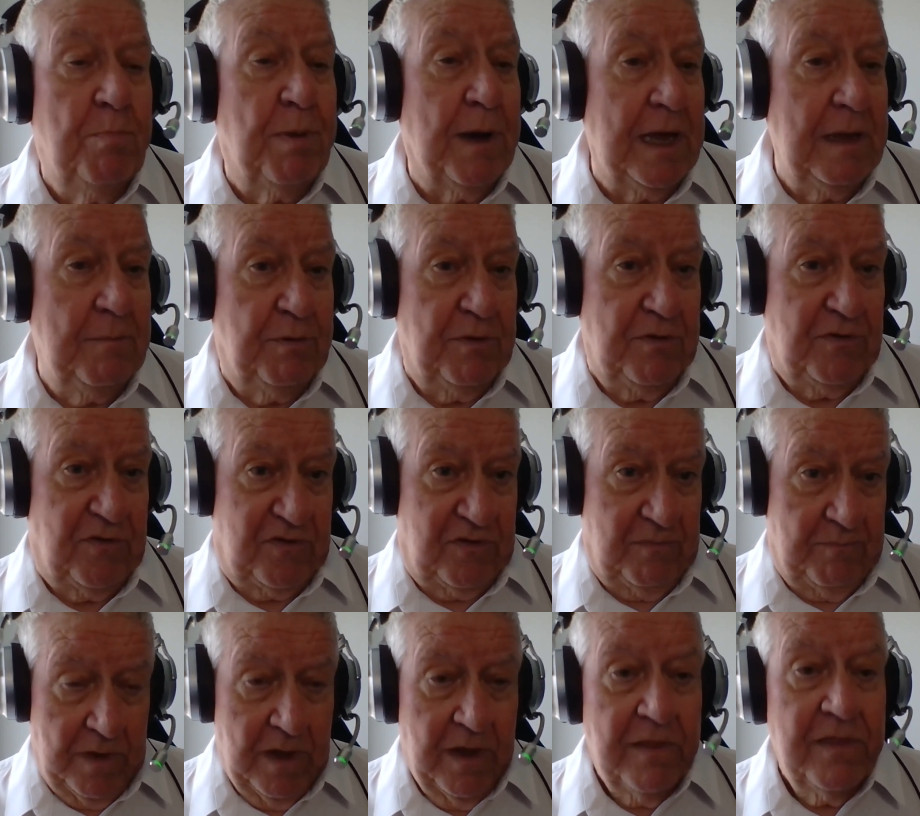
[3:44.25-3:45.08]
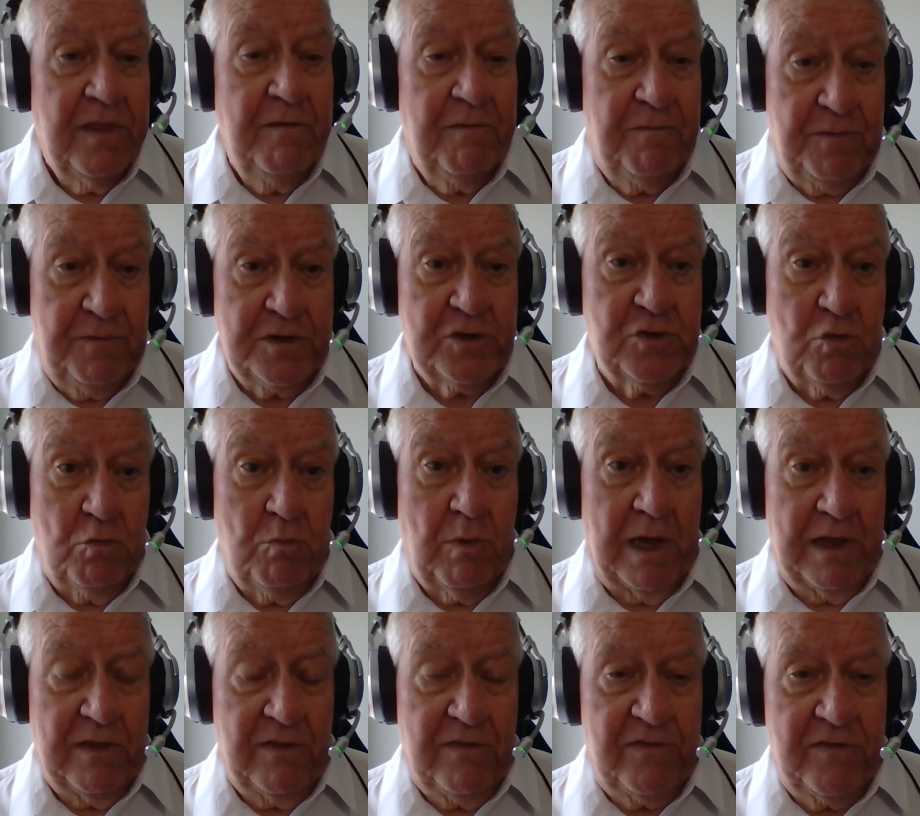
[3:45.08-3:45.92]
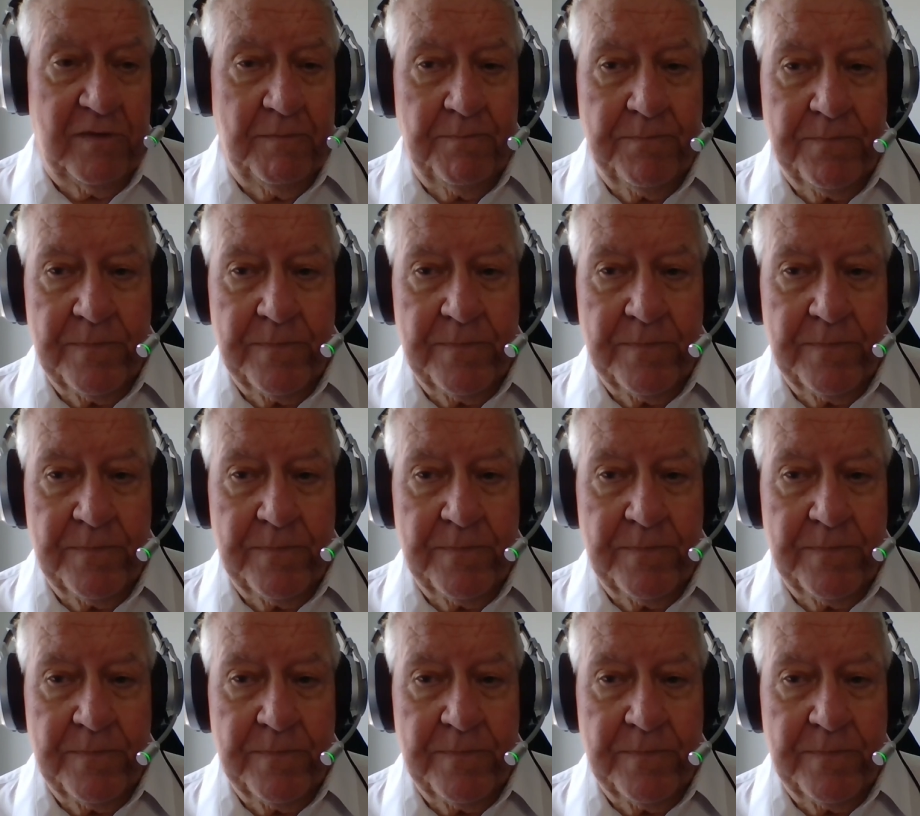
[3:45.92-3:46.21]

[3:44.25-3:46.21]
papers, the official ones.